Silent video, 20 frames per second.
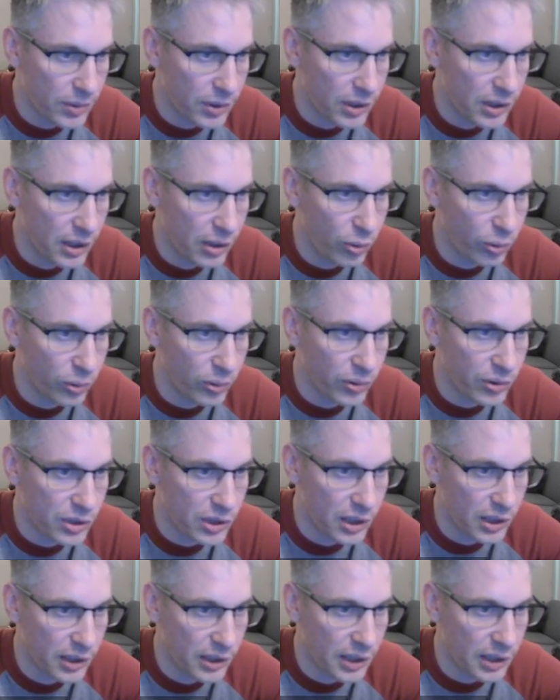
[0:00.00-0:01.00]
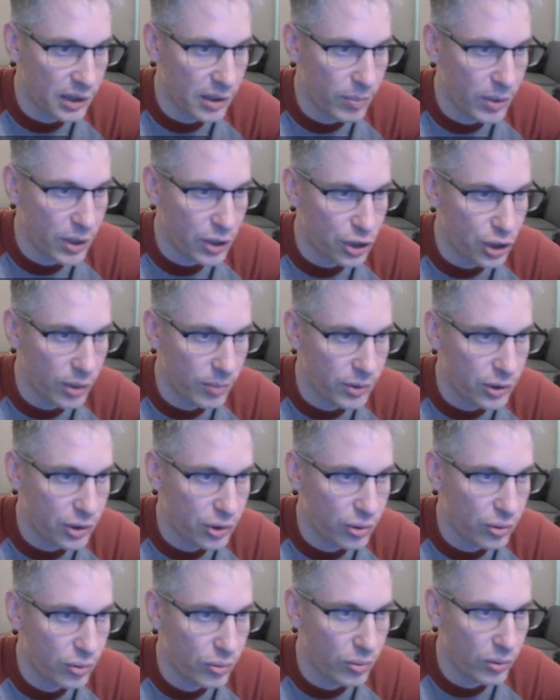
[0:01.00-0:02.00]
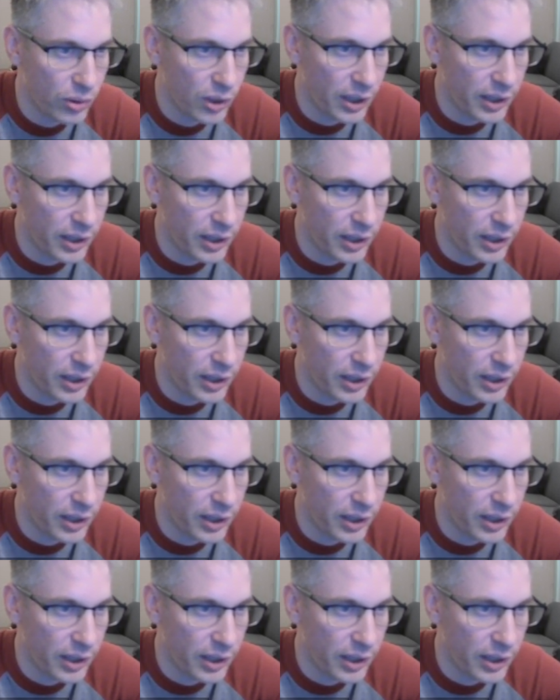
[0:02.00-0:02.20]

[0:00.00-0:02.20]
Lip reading: in order to get the bishop to